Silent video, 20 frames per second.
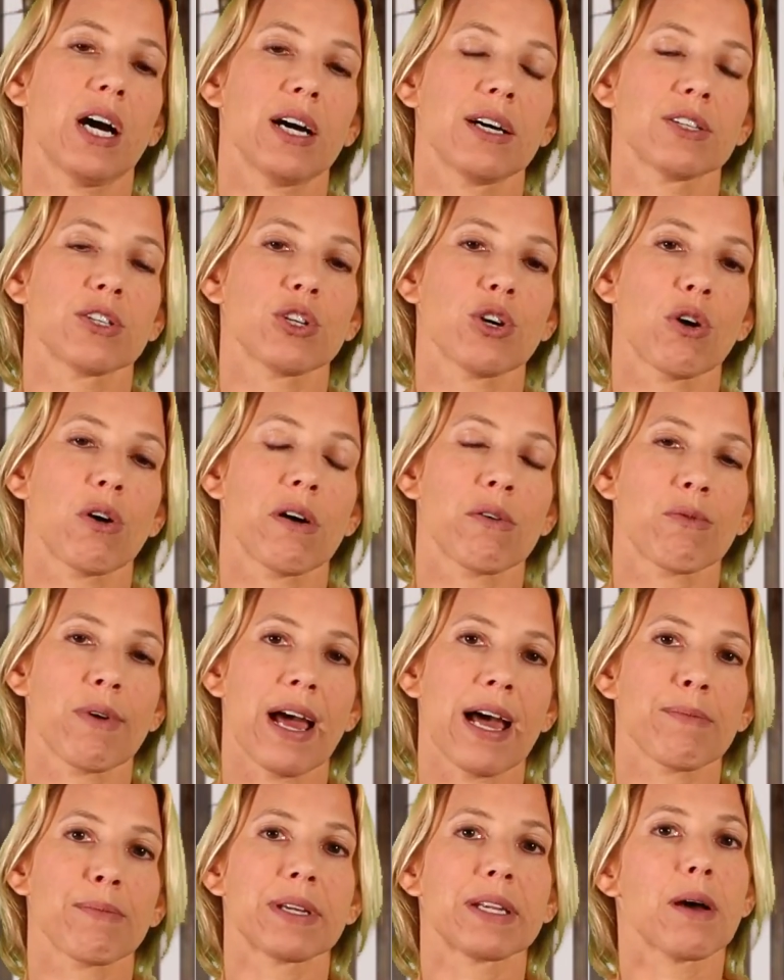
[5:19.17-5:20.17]
So a
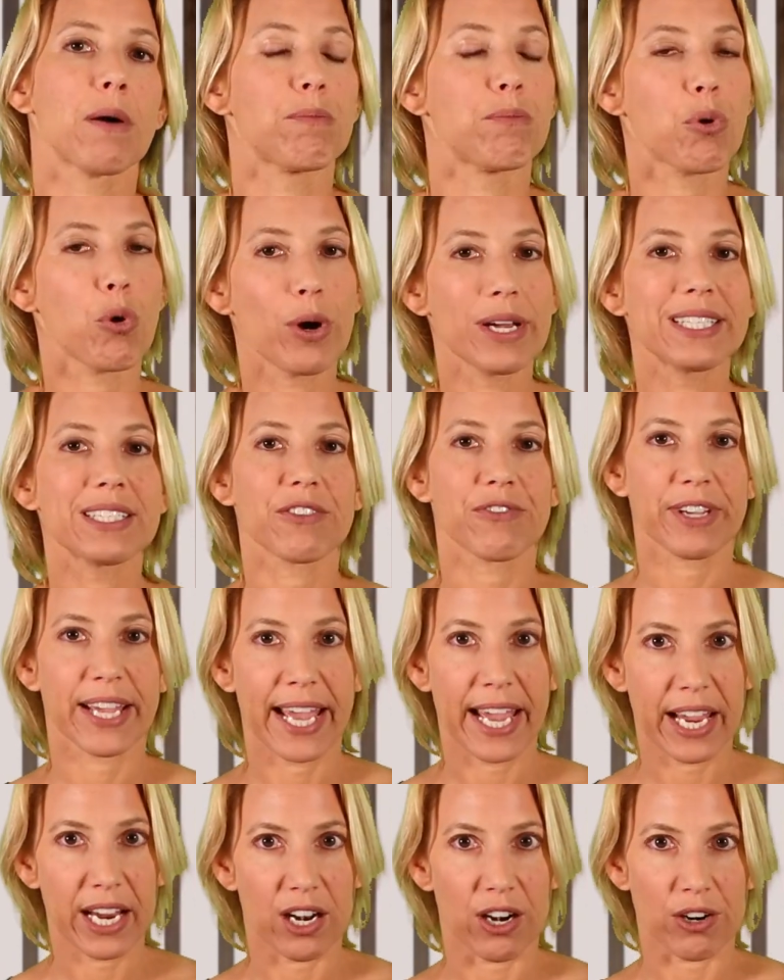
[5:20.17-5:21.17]
rapid
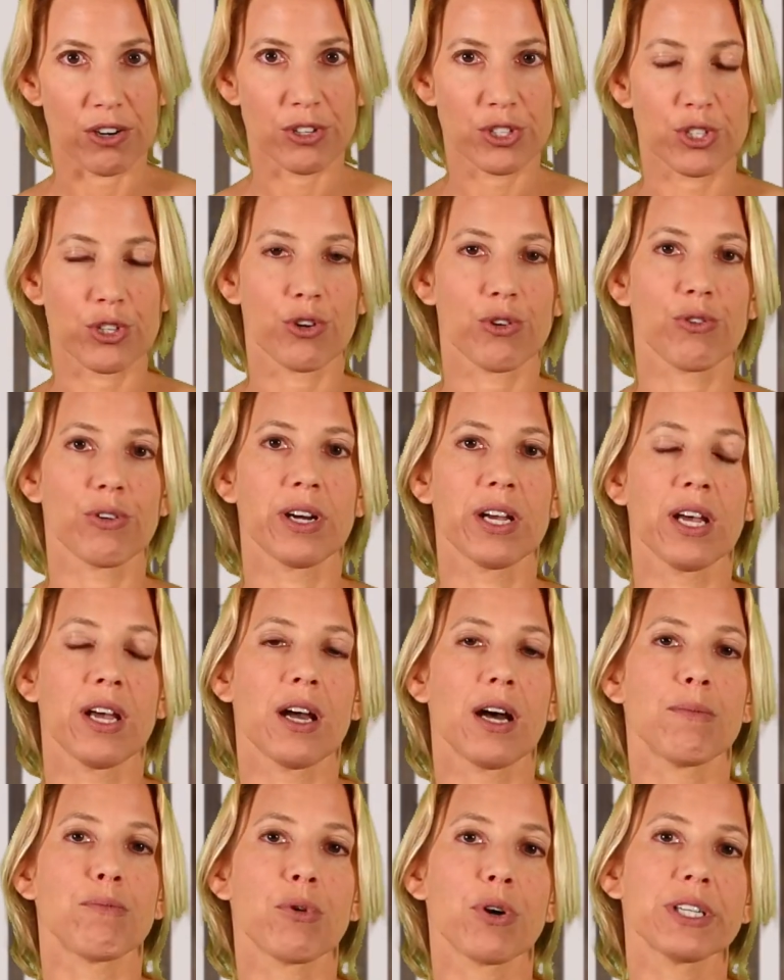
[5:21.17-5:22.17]
point-of-care, so
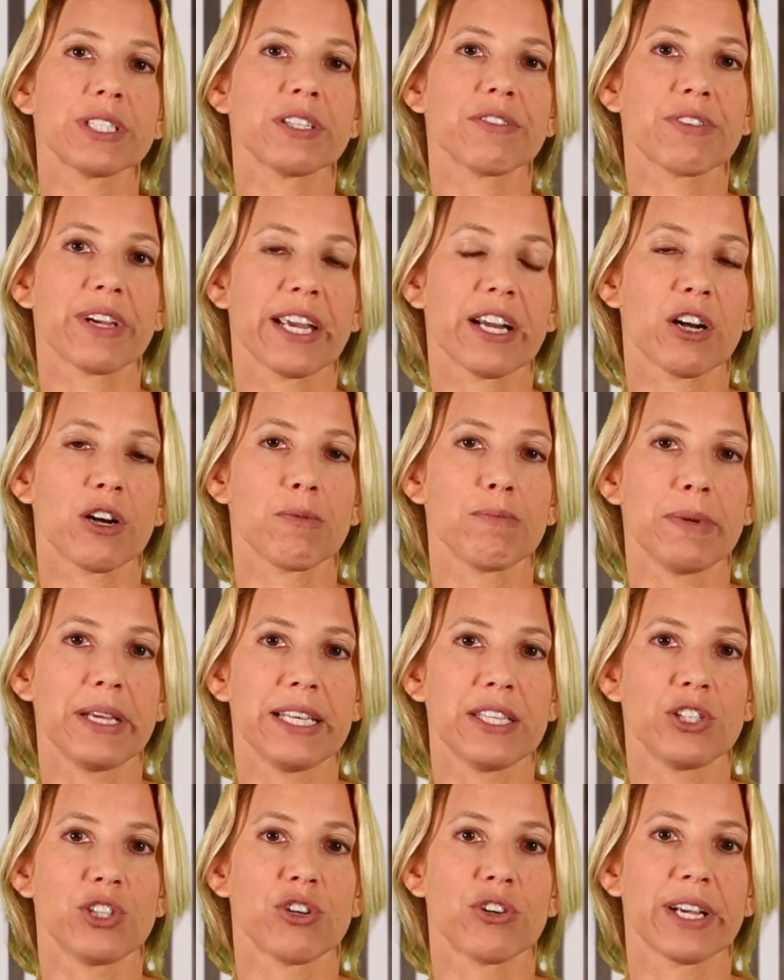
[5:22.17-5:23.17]
a point-of-care
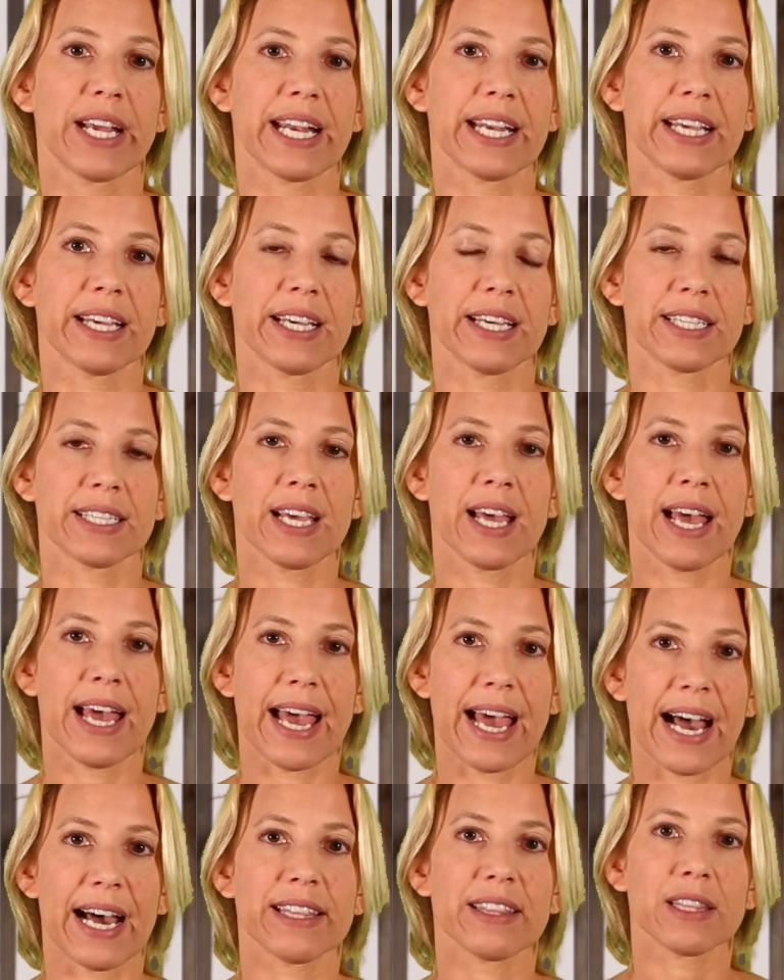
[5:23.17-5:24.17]
means you're getting it
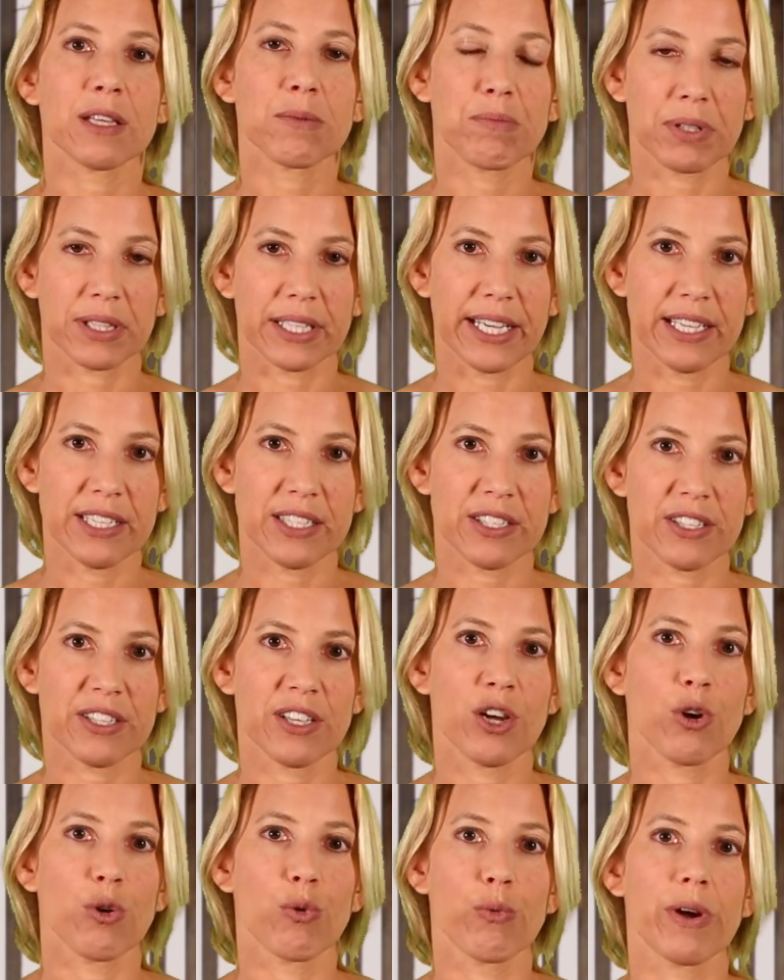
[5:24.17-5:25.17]
at the place
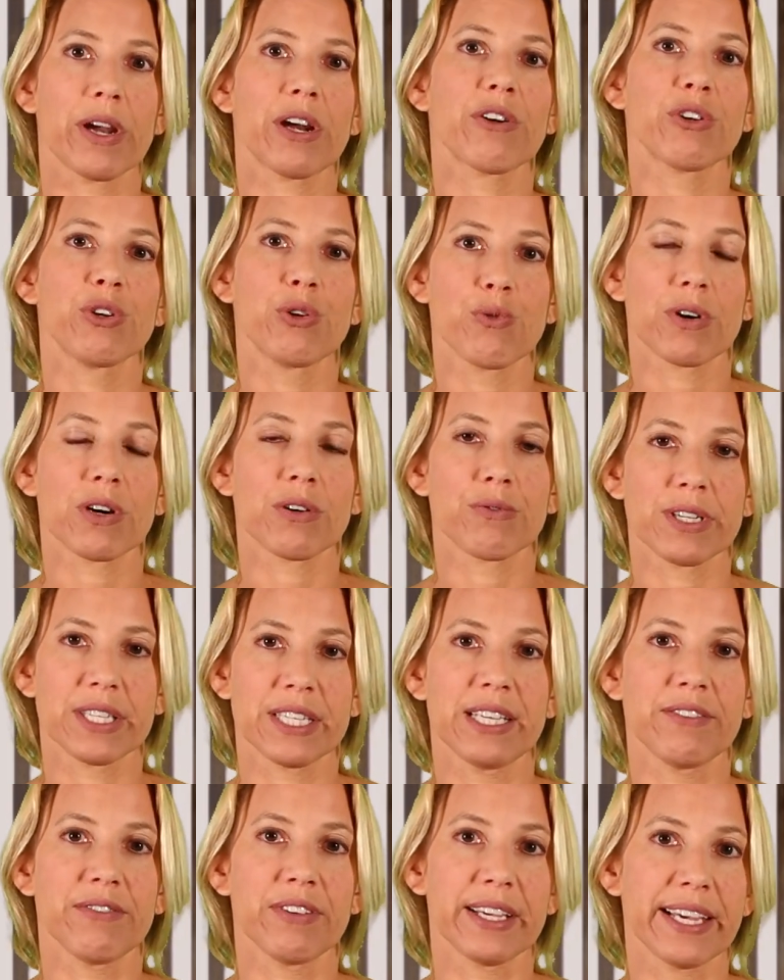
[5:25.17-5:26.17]
where you are
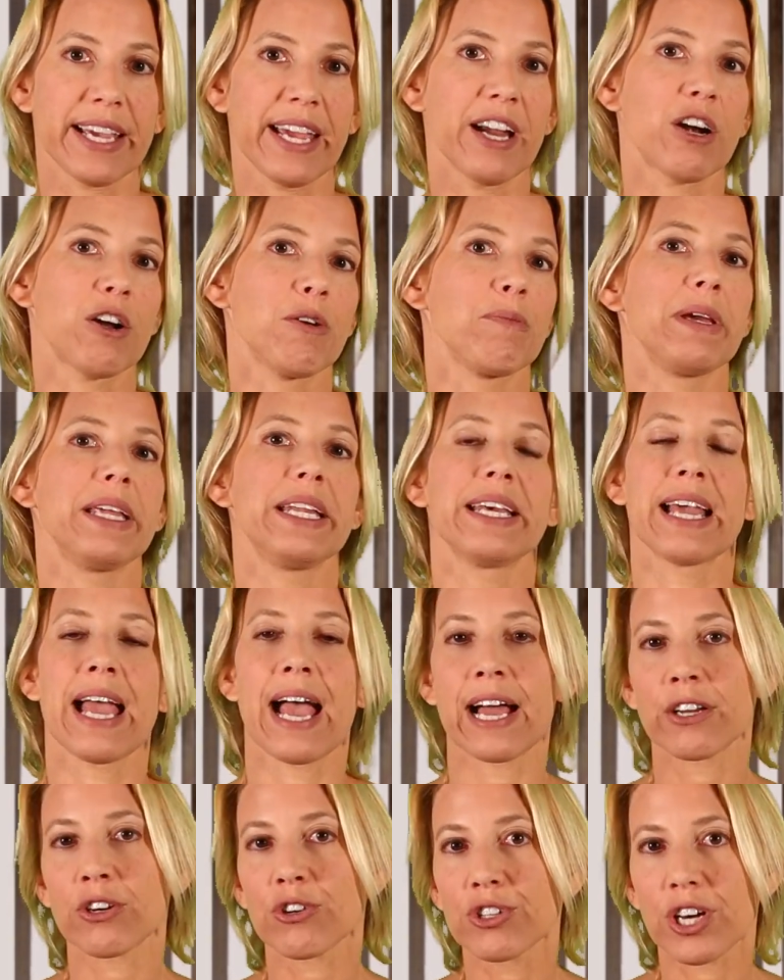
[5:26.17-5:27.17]
receiving care, meaning
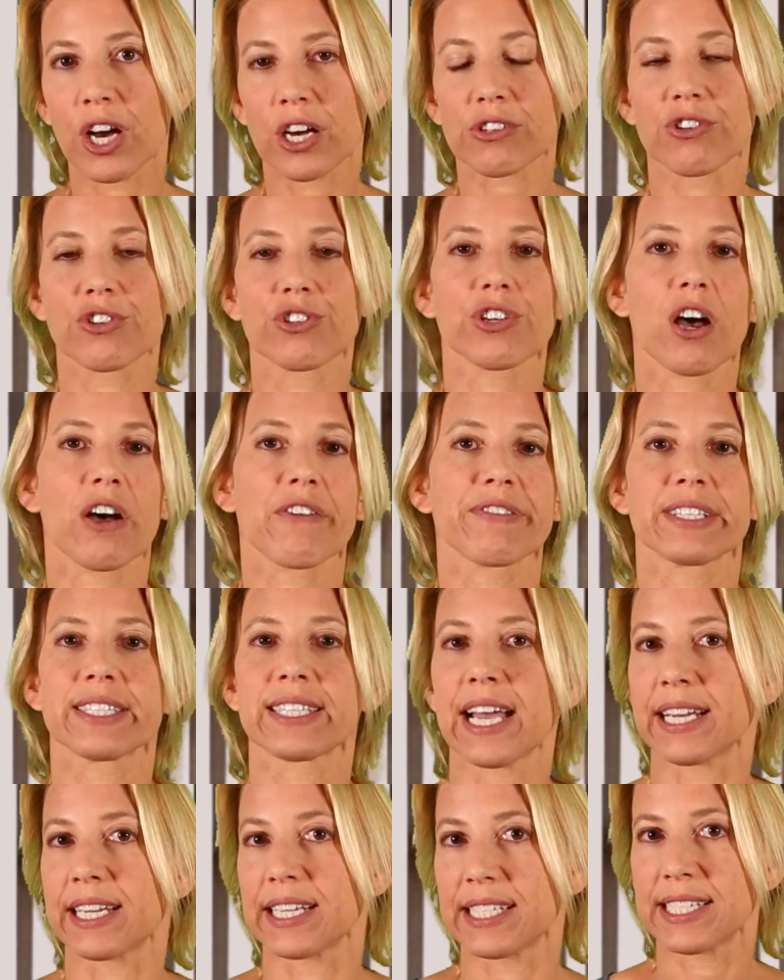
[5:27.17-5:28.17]
at your doctor's office,
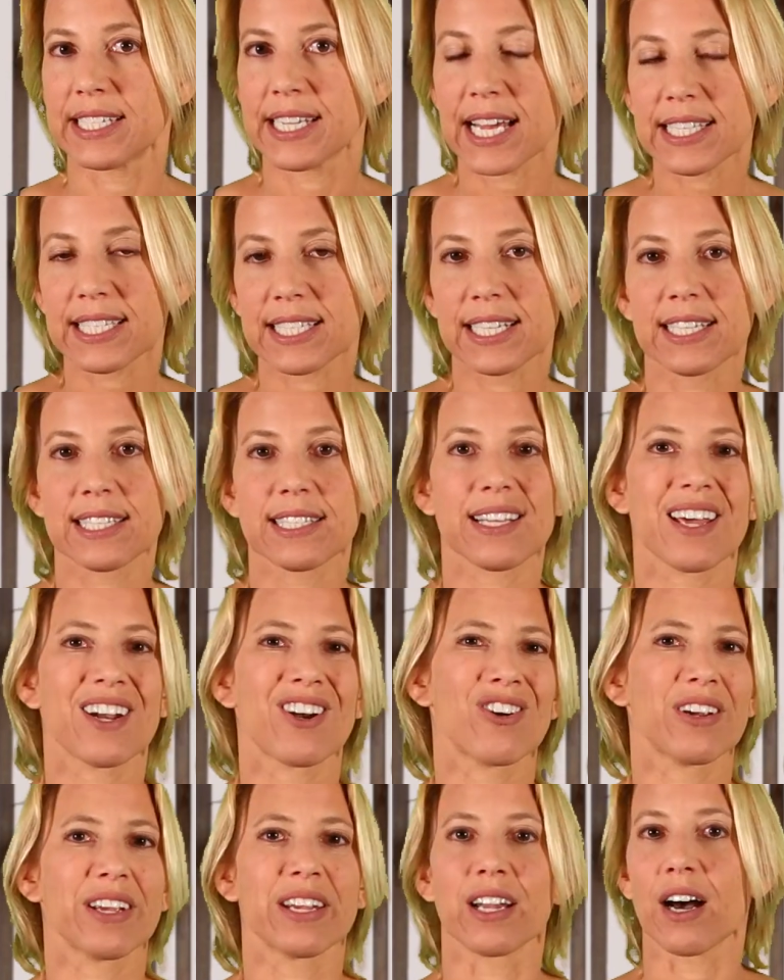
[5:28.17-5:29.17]
at a testing
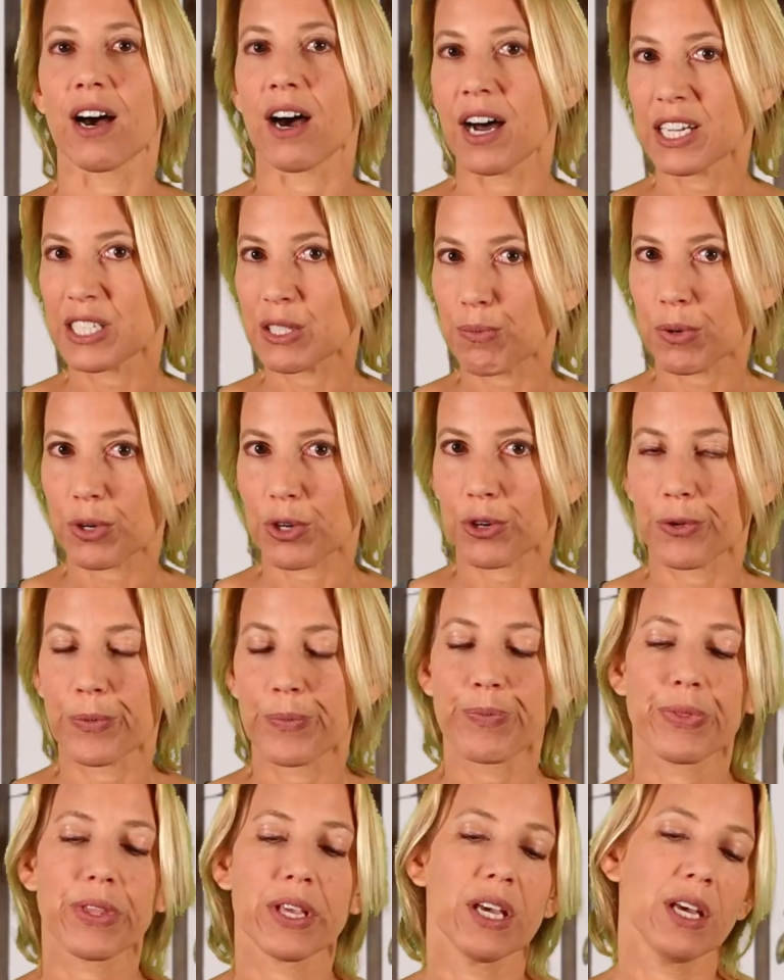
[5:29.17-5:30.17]
center, in a hospital.